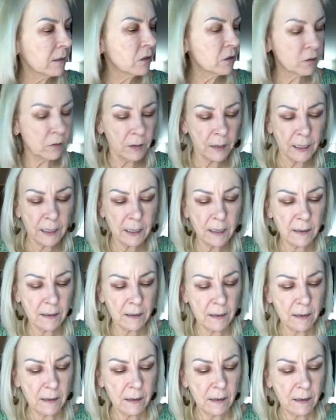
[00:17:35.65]
actually,
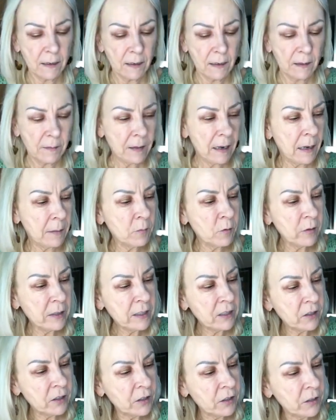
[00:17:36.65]
I'm
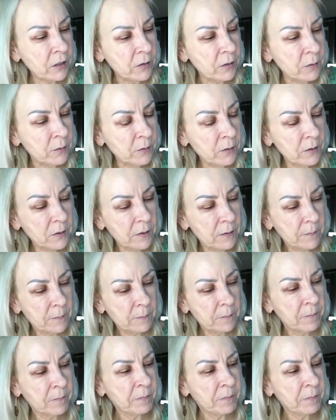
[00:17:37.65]
going to use